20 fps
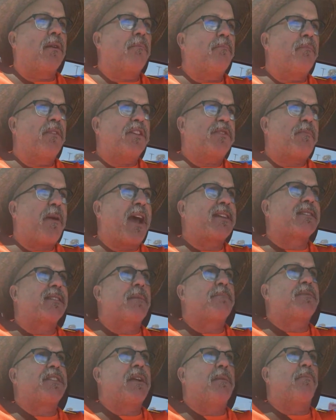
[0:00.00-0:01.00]
this past
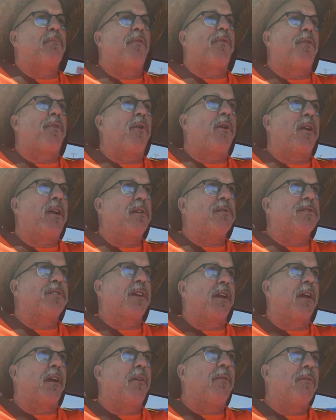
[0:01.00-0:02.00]
September, 30 years
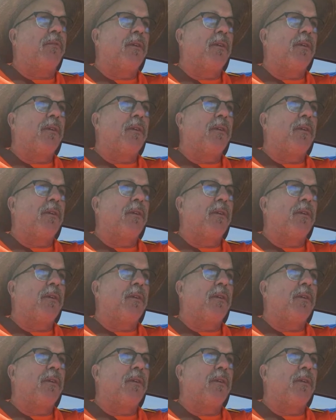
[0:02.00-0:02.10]
ago,